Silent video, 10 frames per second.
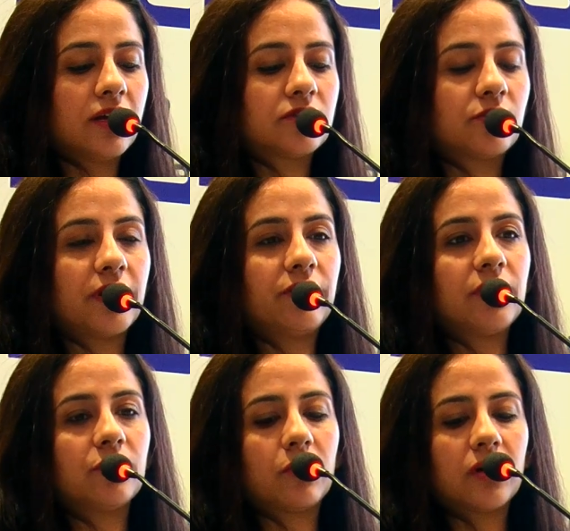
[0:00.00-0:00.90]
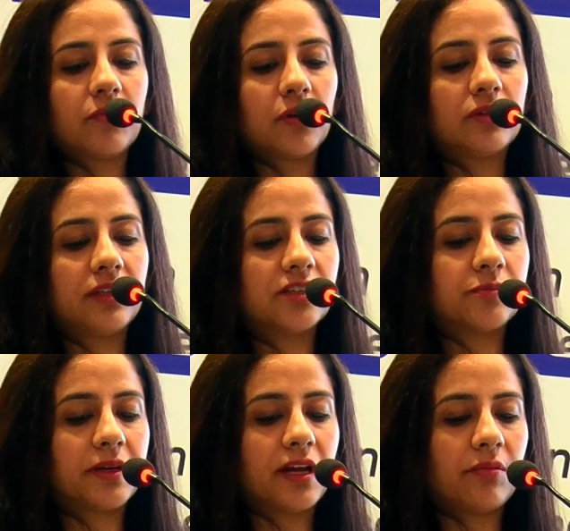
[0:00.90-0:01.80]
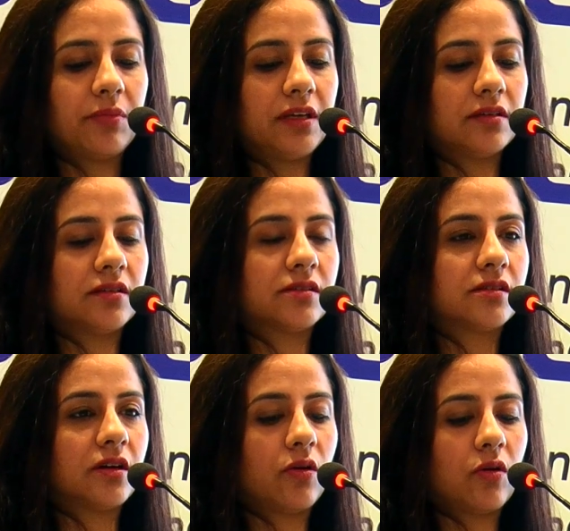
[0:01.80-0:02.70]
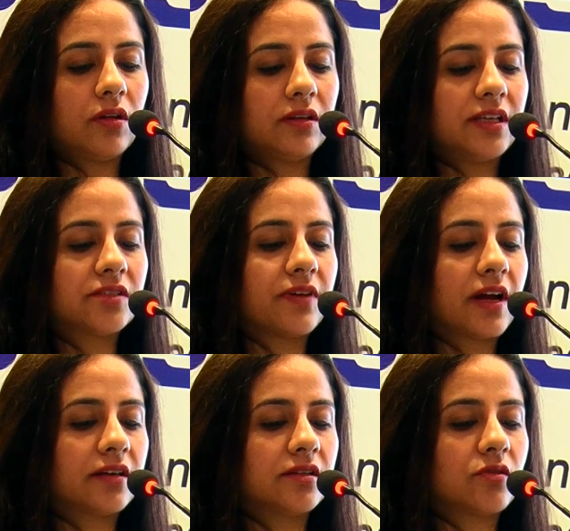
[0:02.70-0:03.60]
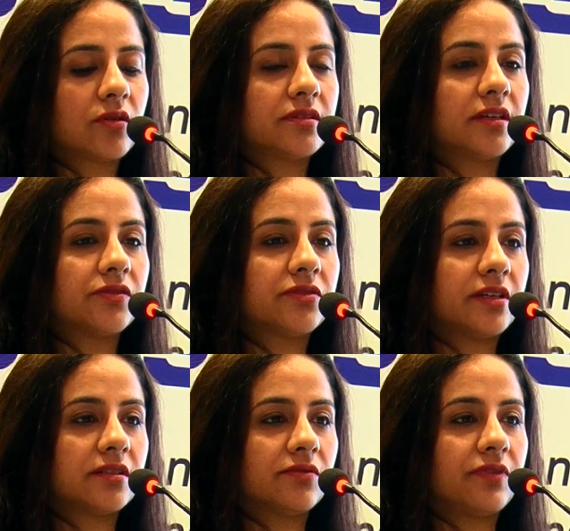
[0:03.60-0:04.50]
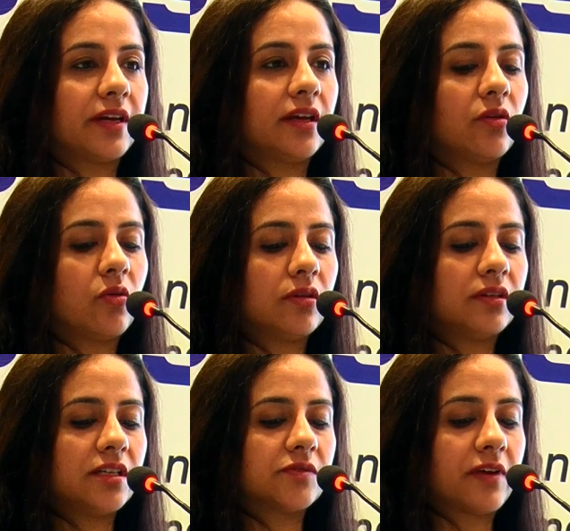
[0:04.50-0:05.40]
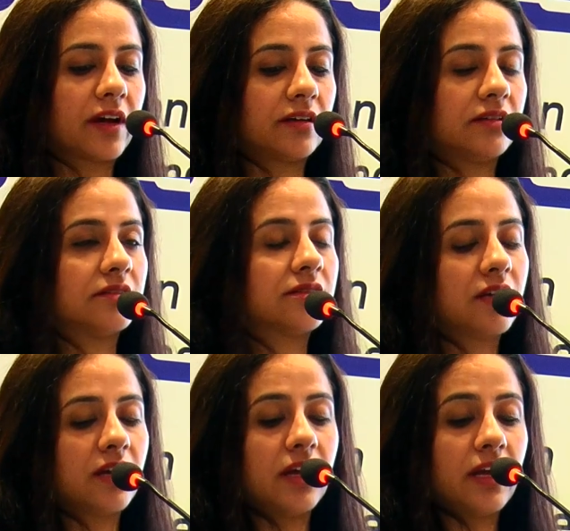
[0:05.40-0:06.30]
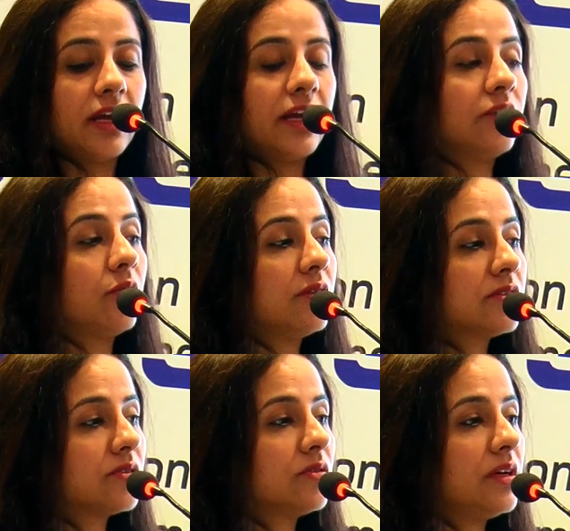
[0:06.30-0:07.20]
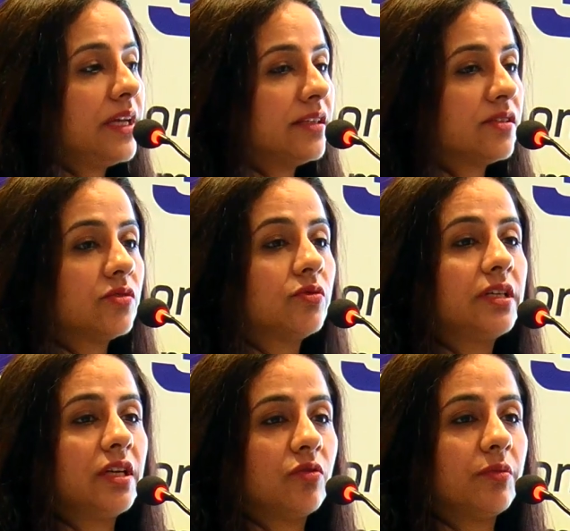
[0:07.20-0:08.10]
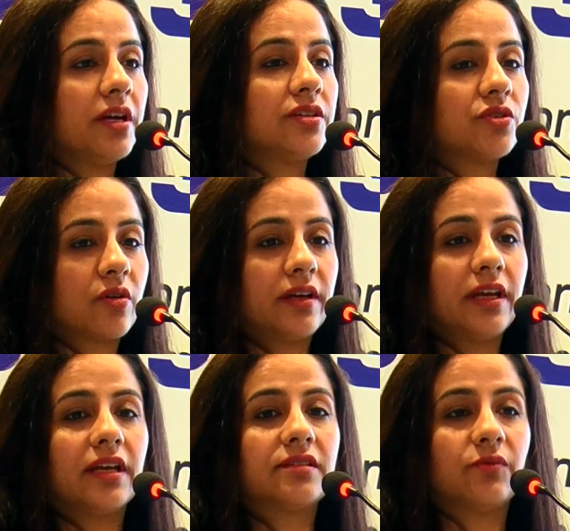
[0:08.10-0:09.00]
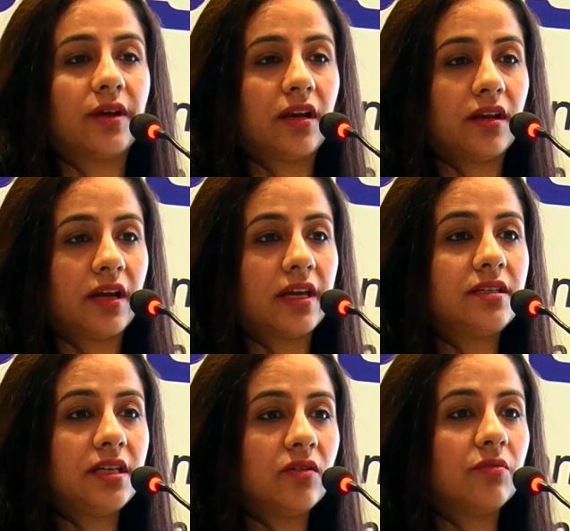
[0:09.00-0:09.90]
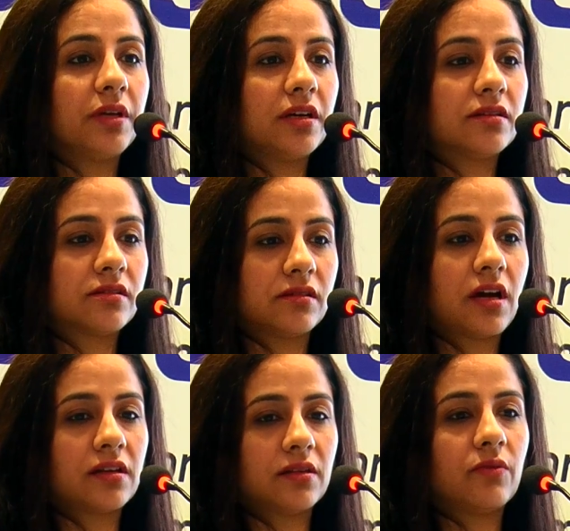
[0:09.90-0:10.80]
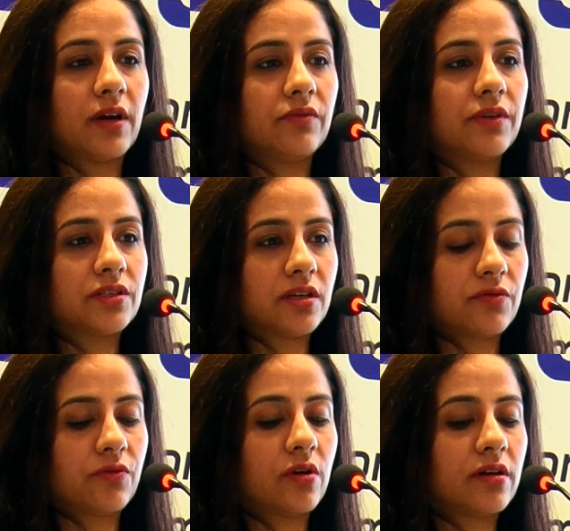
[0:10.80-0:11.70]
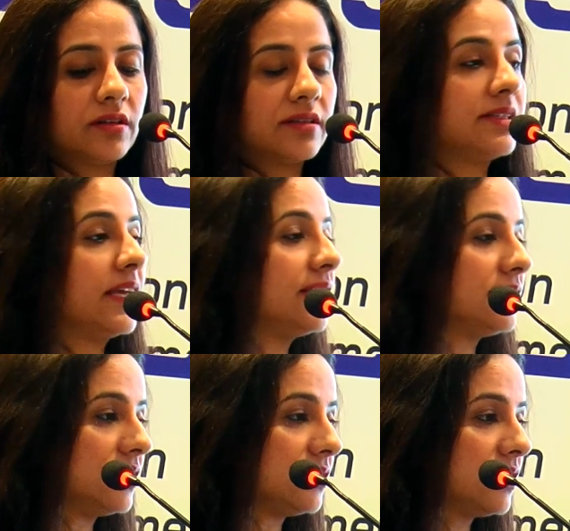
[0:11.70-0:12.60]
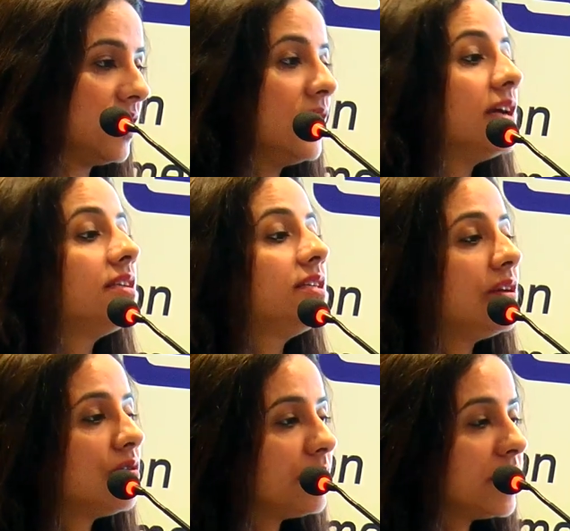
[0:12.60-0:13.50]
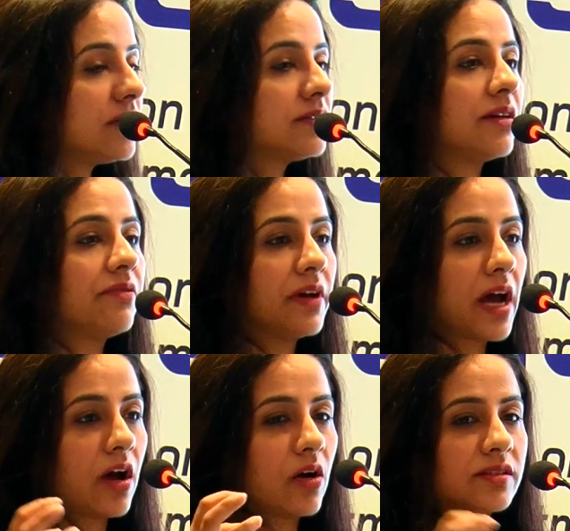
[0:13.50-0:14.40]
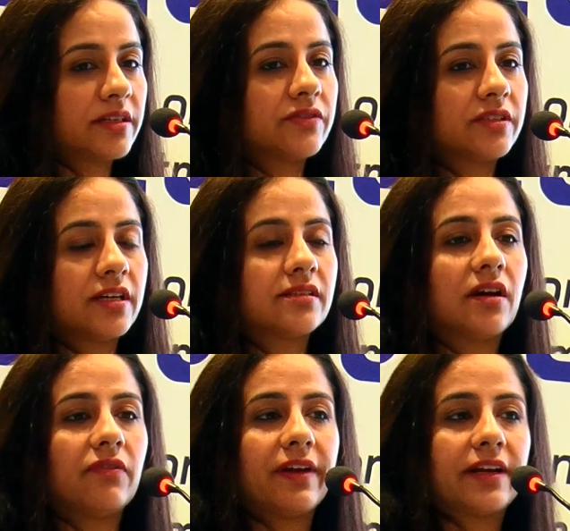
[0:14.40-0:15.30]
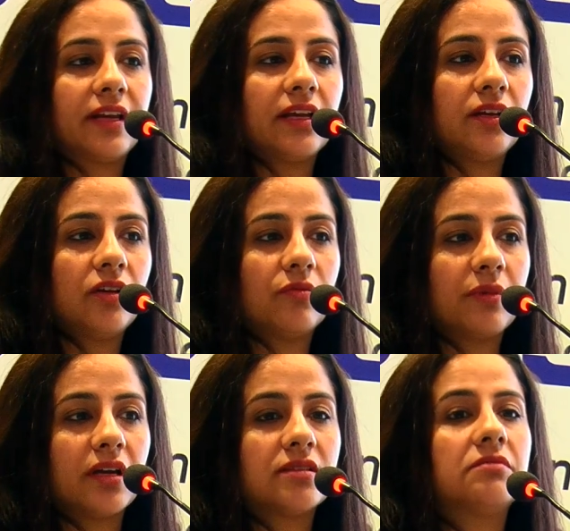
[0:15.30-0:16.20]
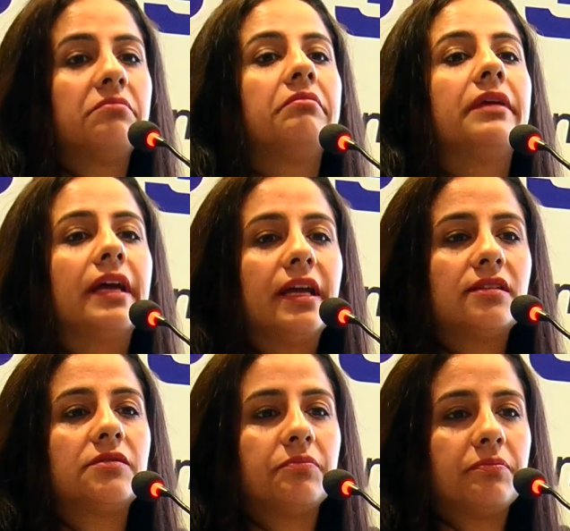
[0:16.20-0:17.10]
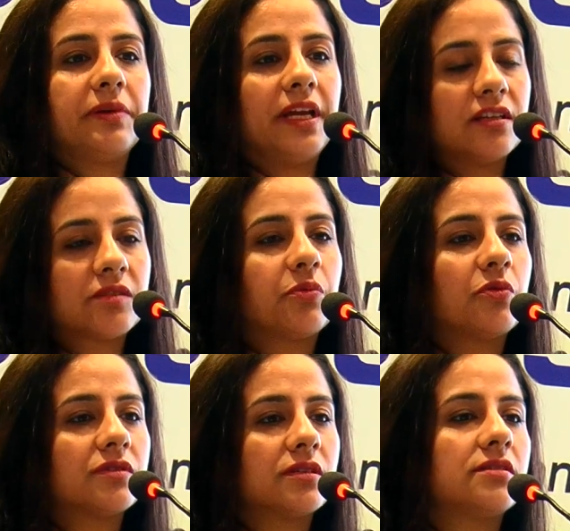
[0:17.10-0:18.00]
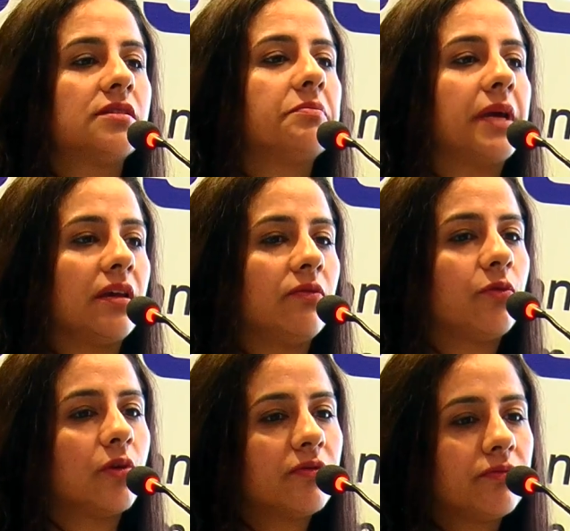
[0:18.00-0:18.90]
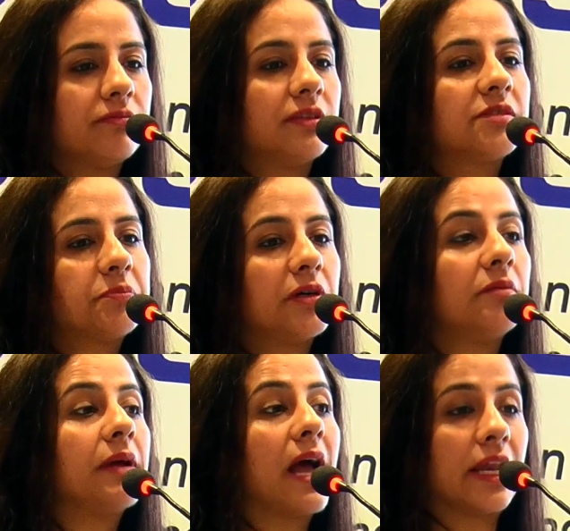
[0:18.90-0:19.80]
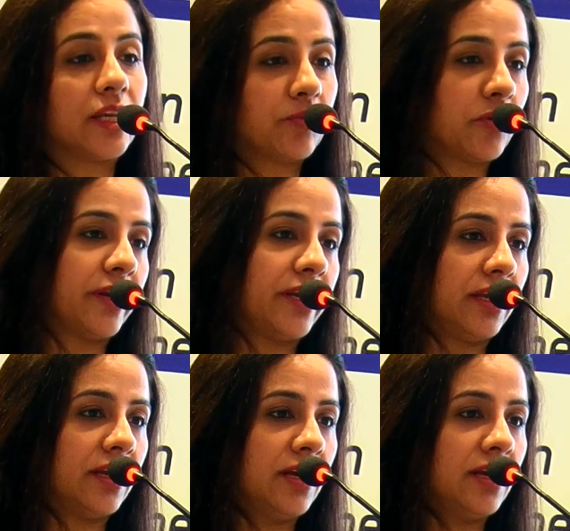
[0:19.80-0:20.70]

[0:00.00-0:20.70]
So when we talk about these parameters, all these factors, oxidative stress affecting all these factors, it also leads to telomere shortening as well. And telomeres are the one which are for the senescence. Telomeres, oxidative stress affecting telomeres predisposes the men for the sperm aneuploidy.